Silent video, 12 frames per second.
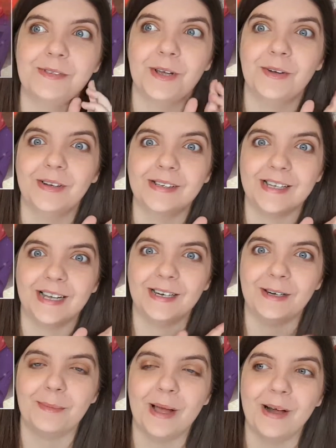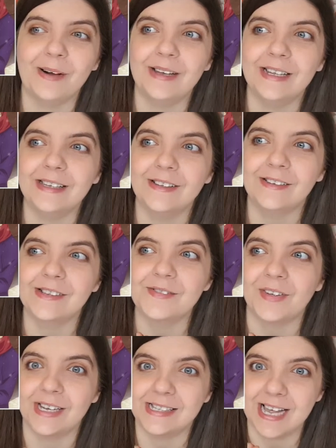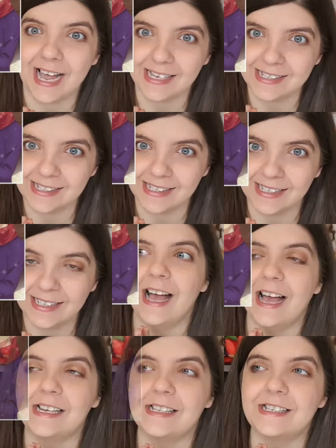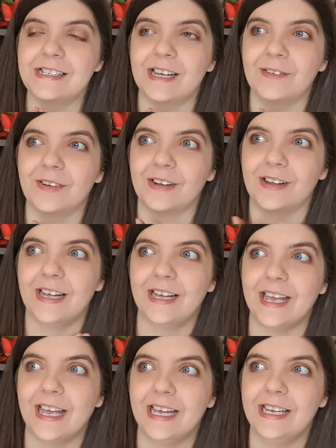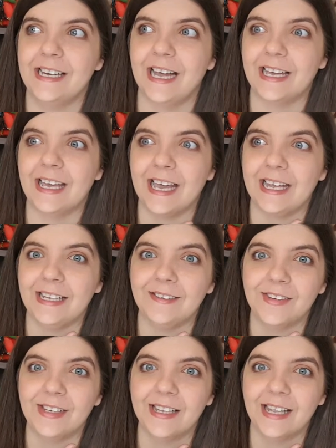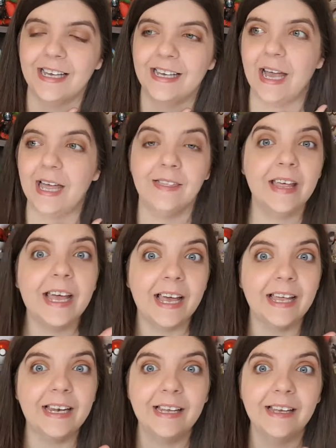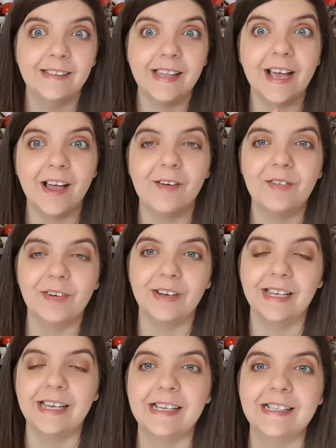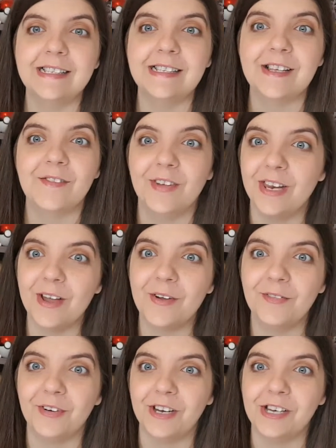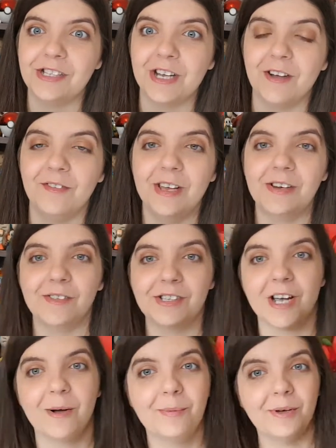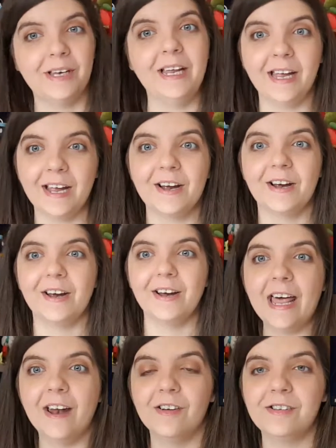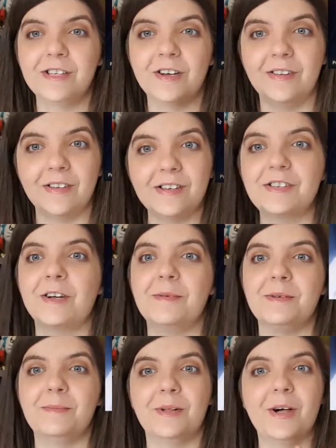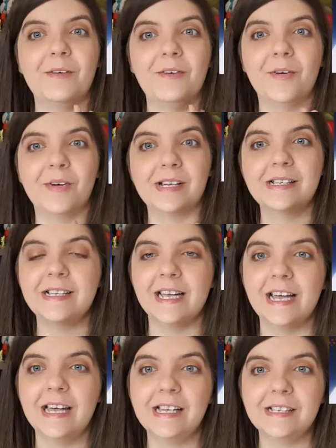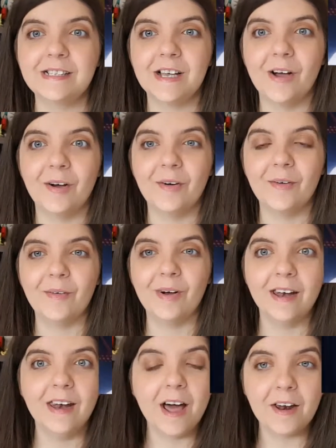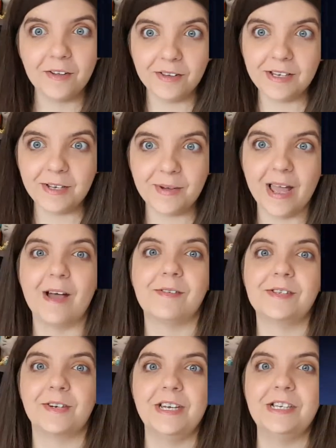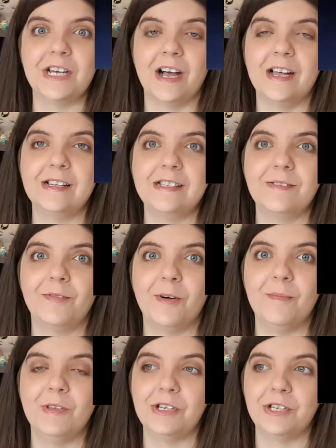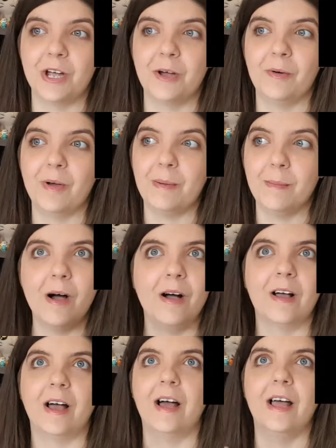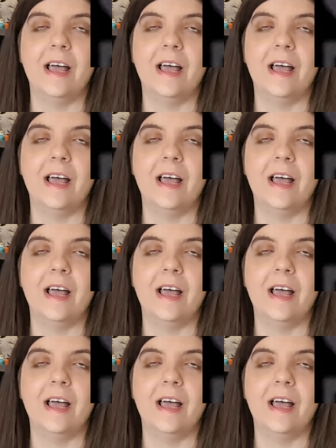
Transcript: so excited about. It looks fantastic. I just, oh my god, I can't even. Like, and then they go and release video footage of it, which I'll put here and also in the description below if you want to see it. So not only do we have screenshots from the show and manga,